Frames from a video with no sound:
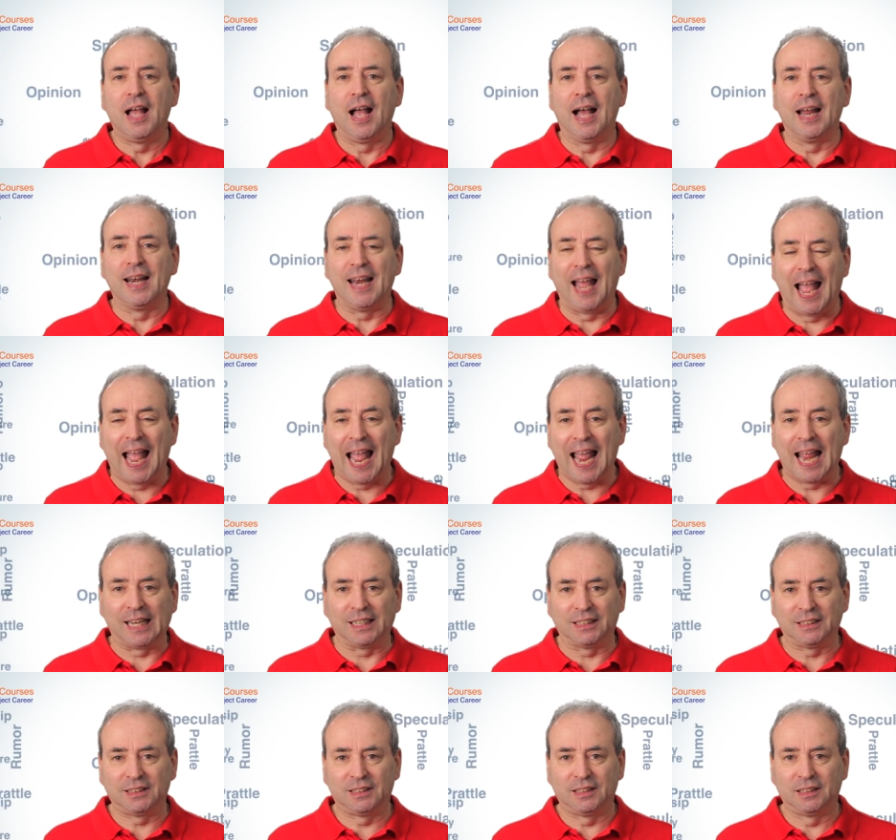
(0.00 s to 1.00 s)
and
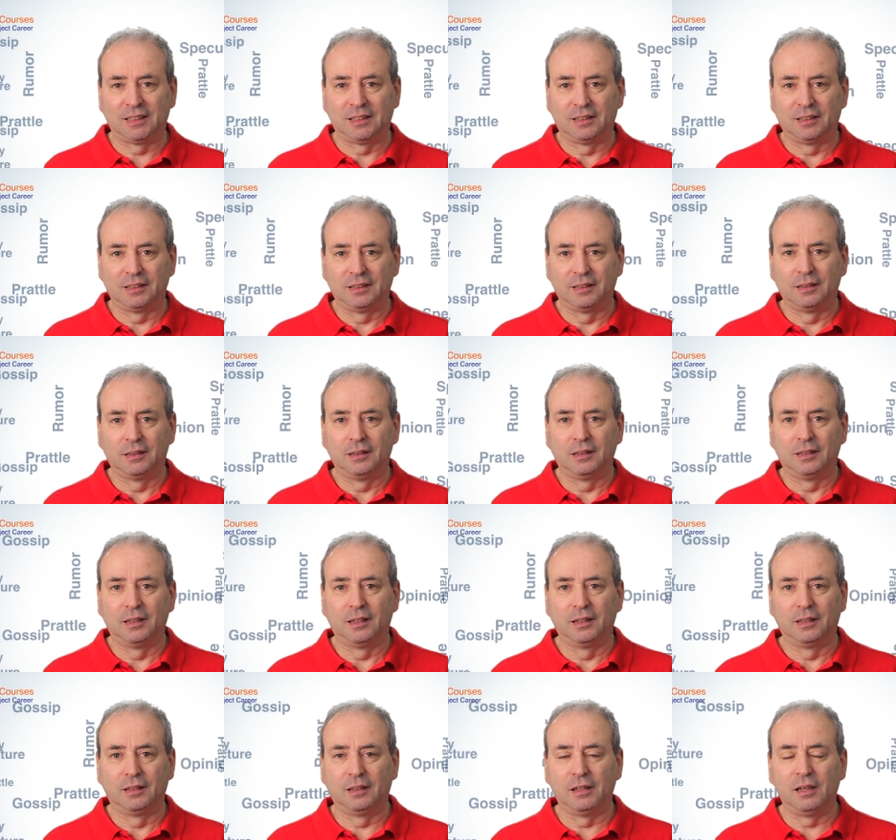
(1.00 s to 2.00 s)
angst
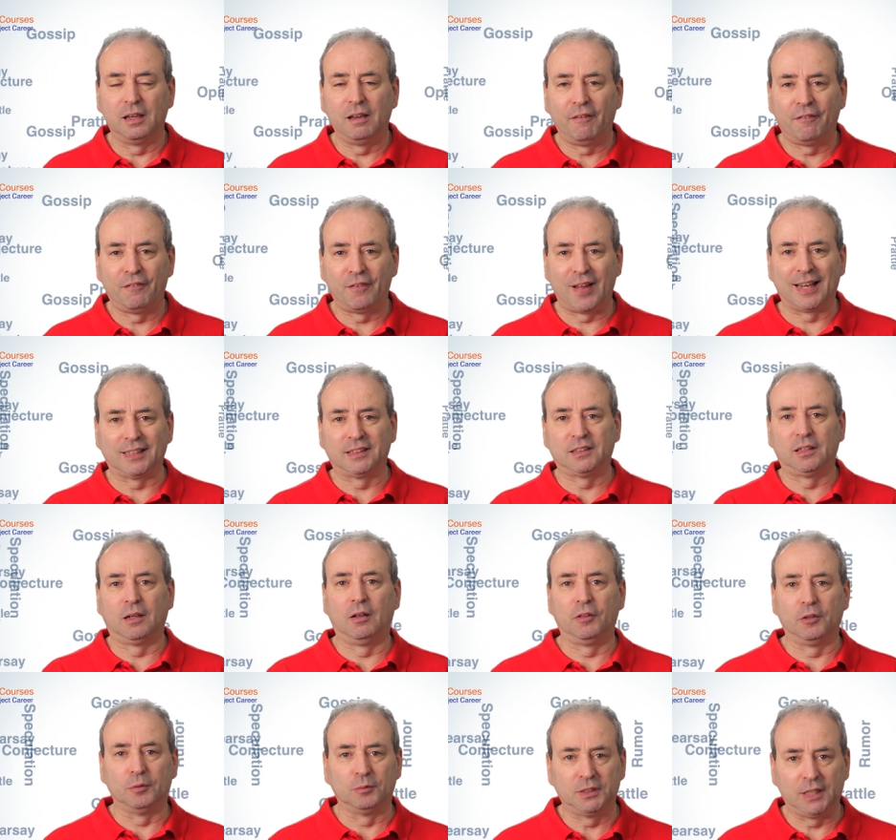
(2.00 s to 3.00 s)
than the facts
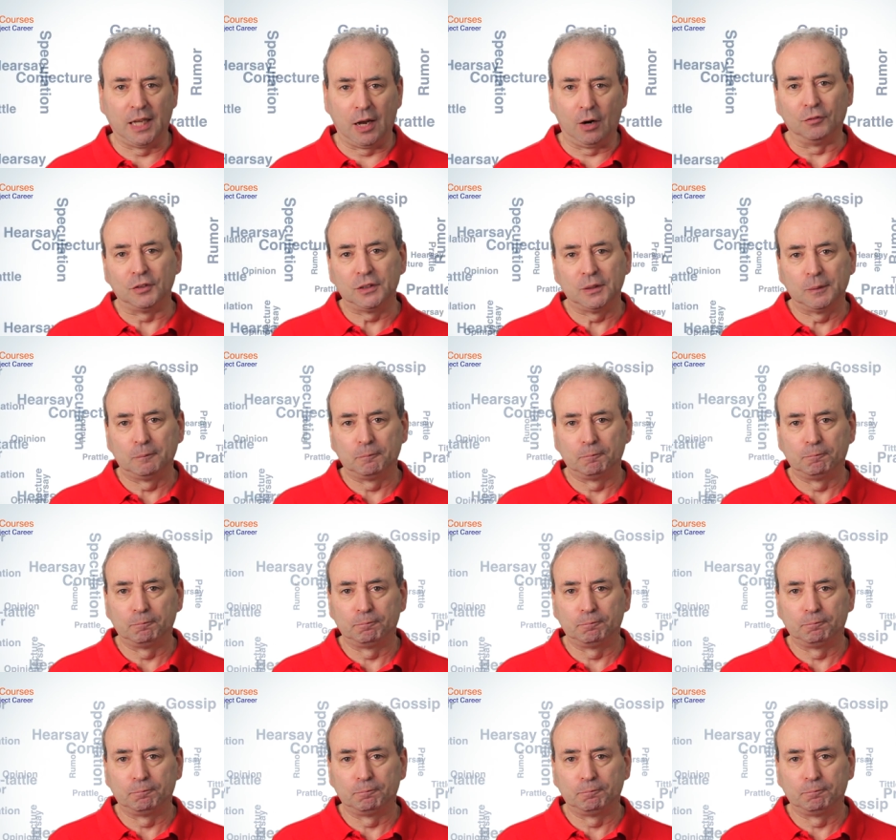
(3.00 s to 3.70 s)
are themselves.